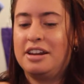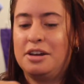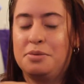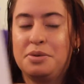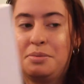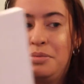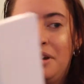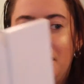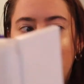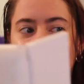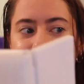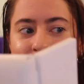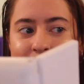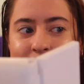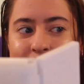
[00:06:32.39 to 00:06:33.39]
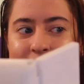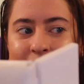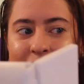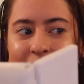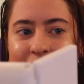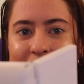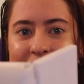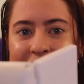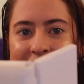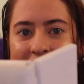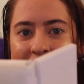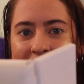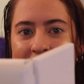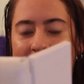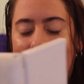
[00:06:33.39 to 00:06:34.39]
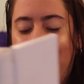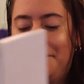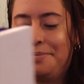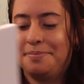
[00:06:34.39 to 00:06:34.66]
it would be, yeah.